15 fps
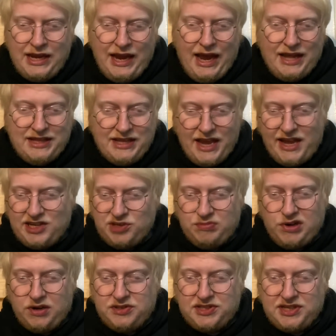and the aging
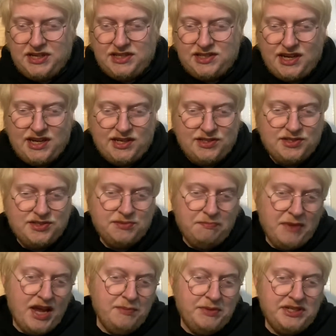process has
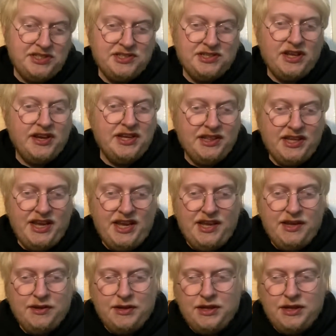maybe slightly,